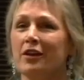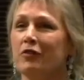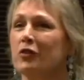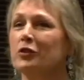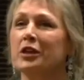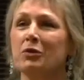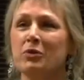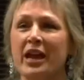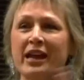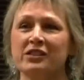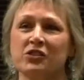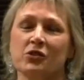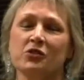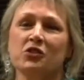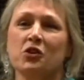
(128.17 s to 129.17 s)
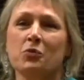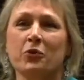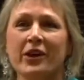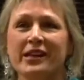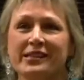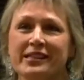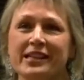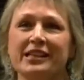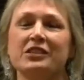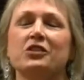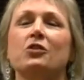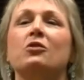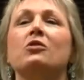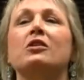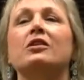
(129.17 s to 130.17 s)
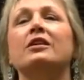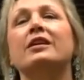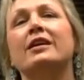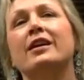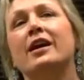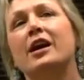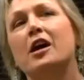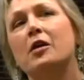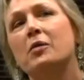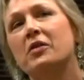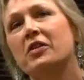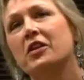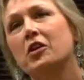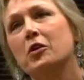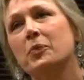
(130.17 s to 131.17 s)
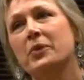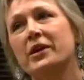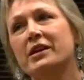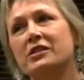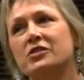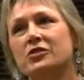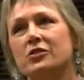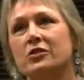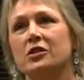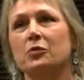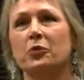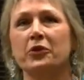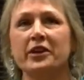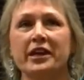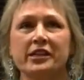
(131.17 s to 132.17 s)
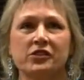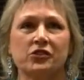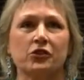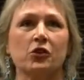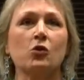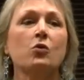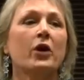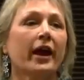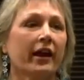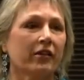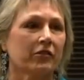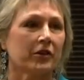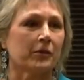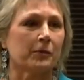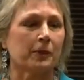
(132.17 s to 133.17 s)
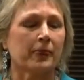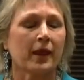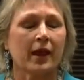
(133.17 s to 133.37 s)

if only we had so-and-so president or the therapist or the priest or whoever.